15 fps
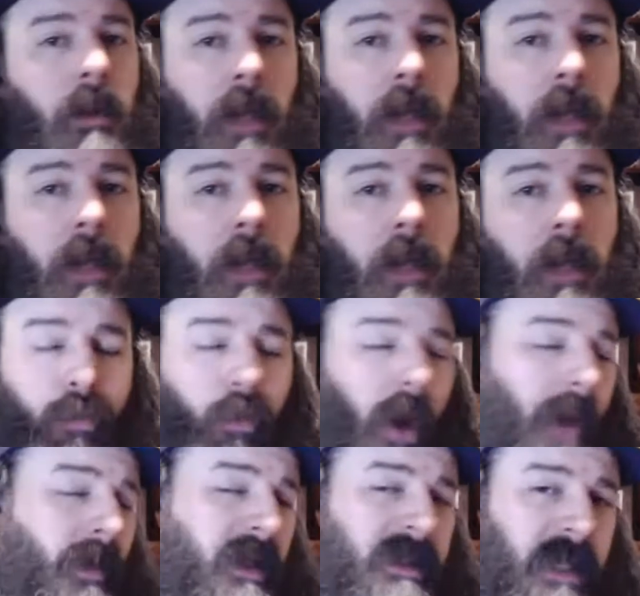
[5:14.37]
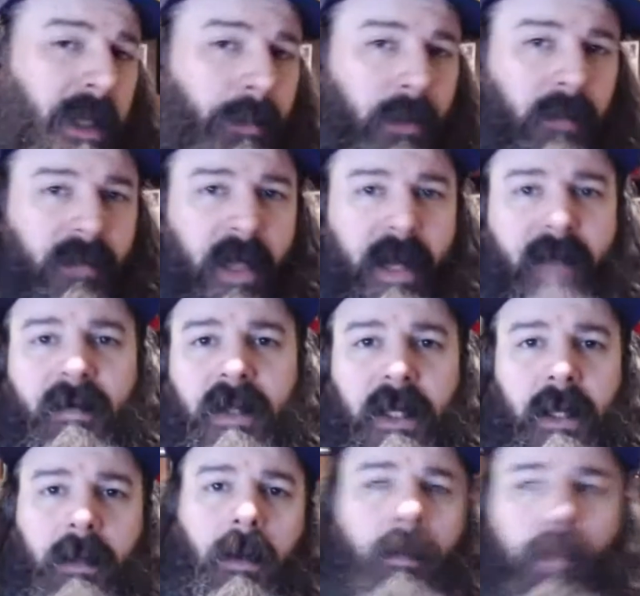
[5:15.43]
Games is a prime example of that. Everything
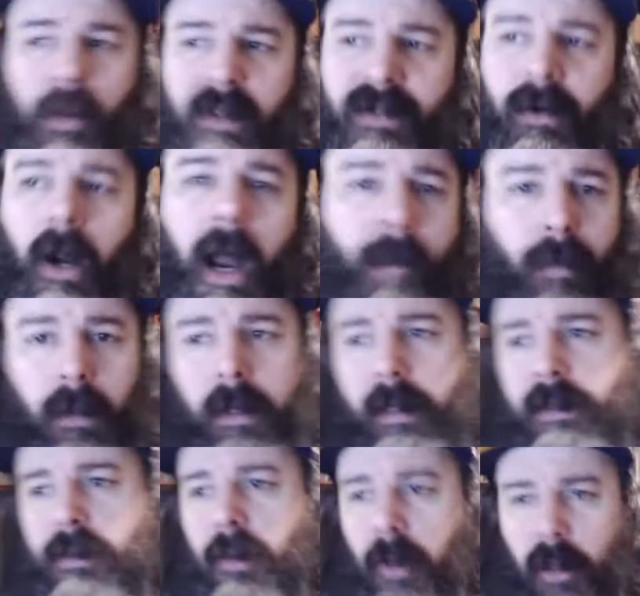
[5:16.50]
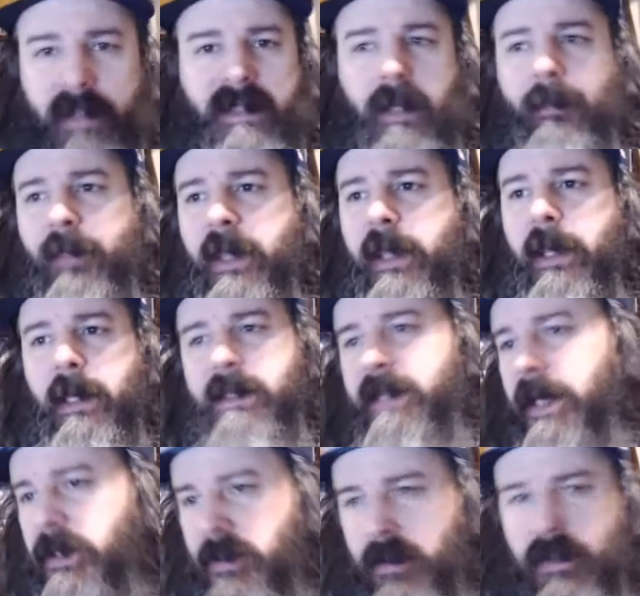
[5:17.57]
in their books are hyperlinked. You click something and it
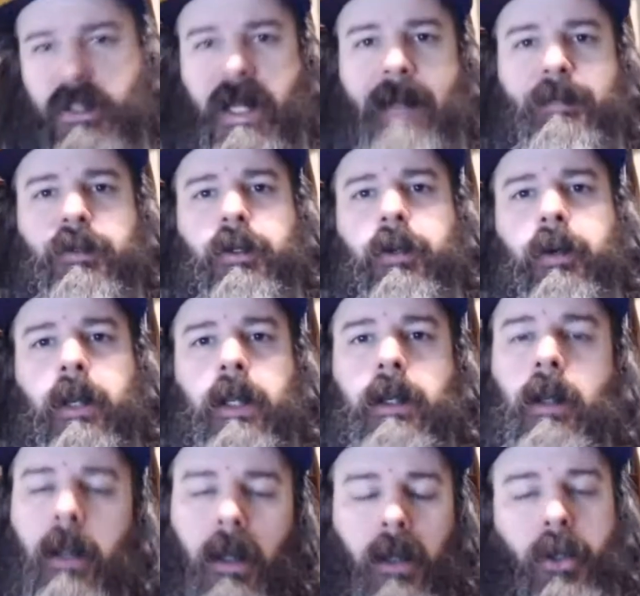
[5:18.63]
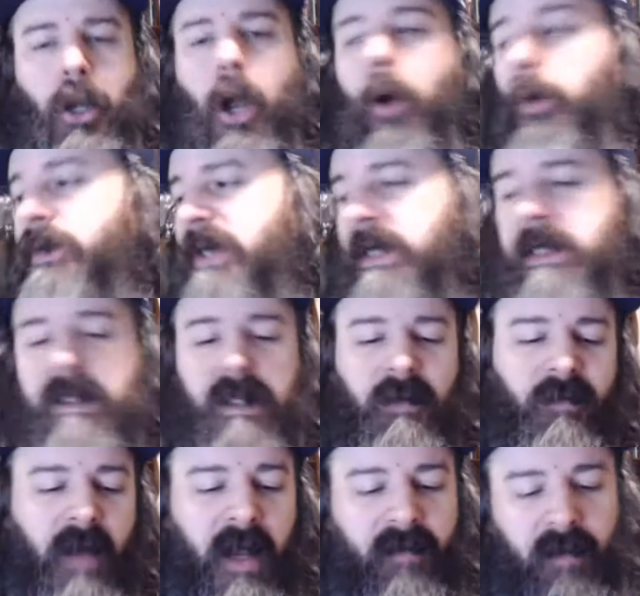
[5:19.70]
takes you to the chapter you're in. No D&D
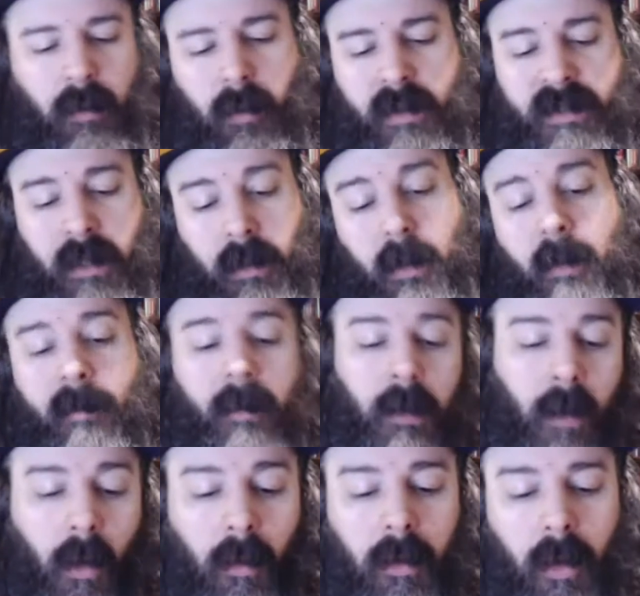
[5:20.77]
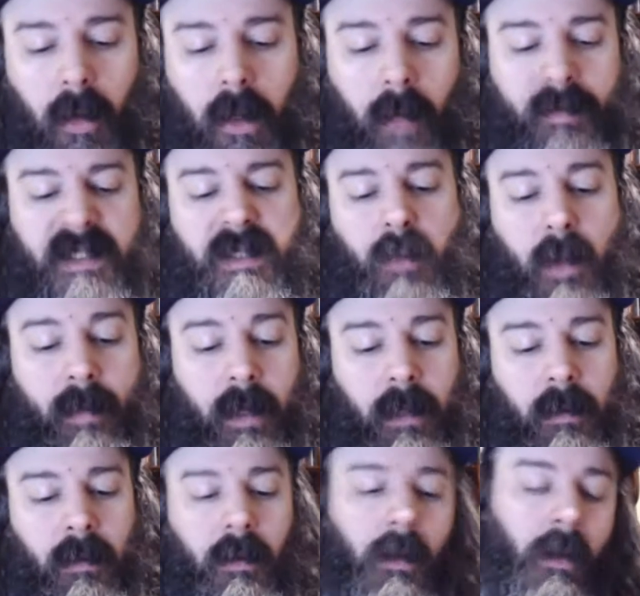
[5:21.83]
5e where it's like, go look up
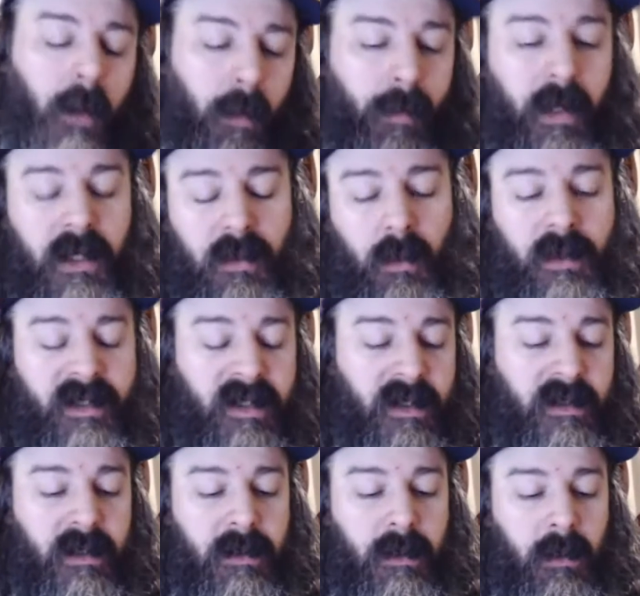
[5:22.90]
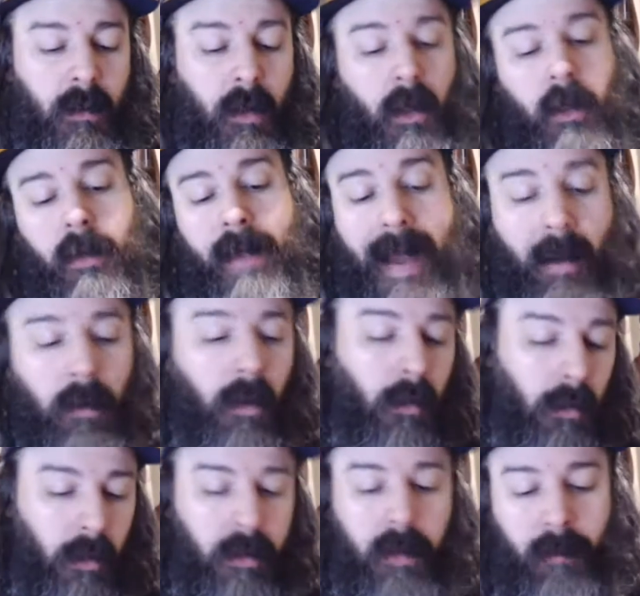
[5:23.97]
swimming. Oh, page 162. Now go
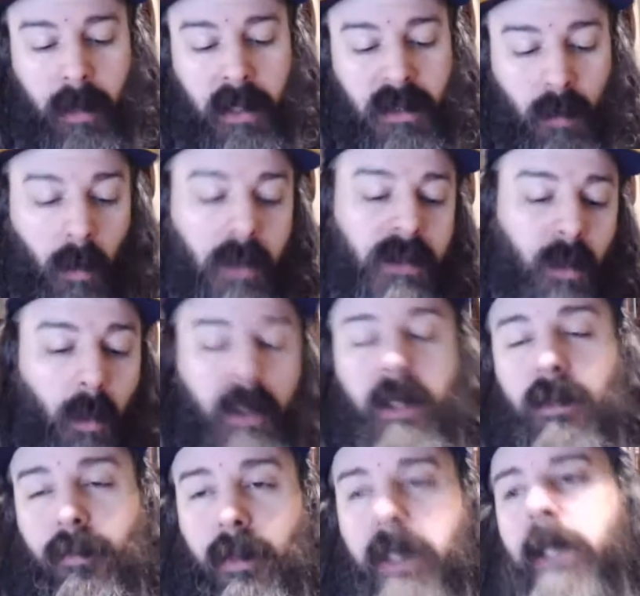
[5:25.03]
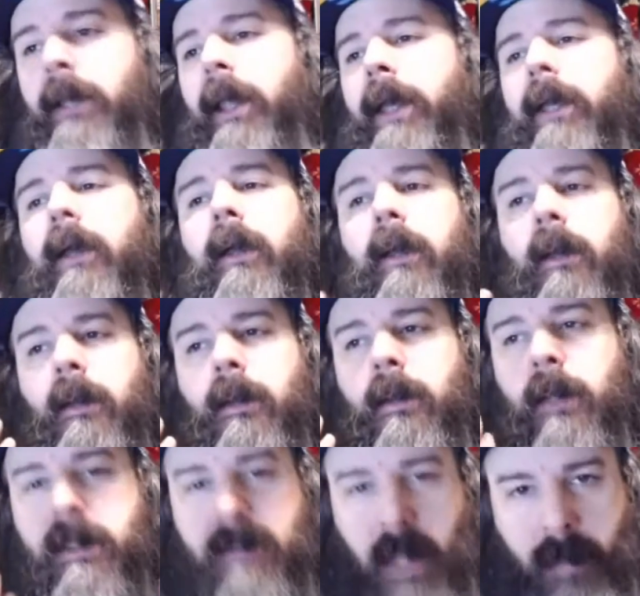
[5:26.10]
look at page 123. Like,
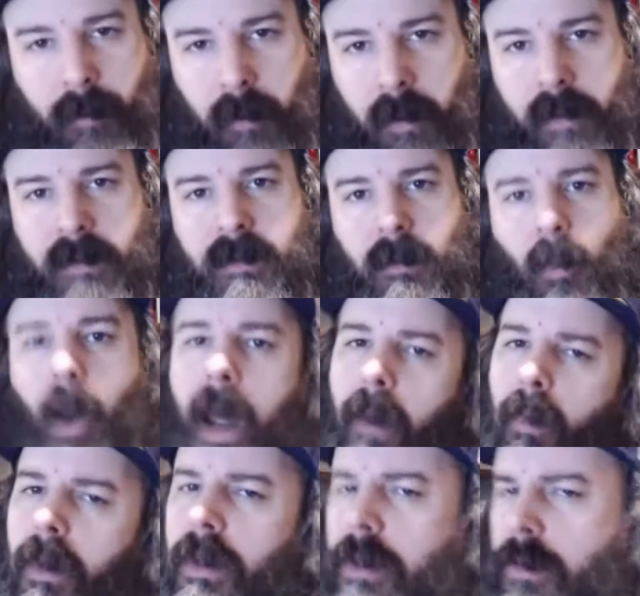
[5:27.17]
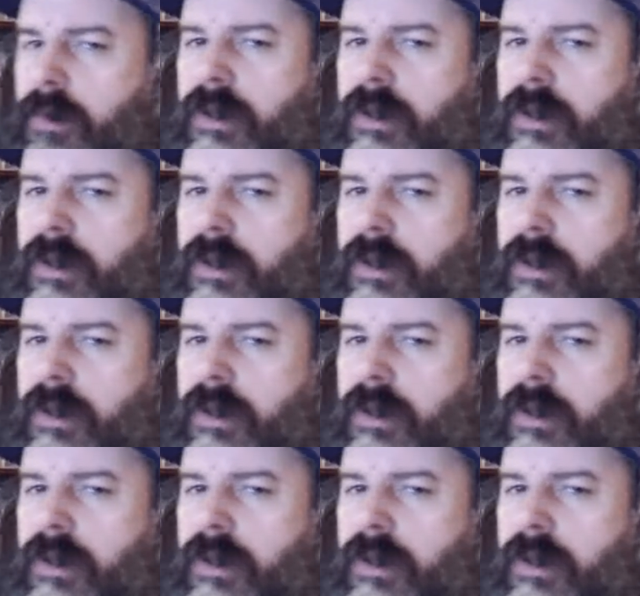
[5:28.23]
it's hyperlinked. Why wouldn't you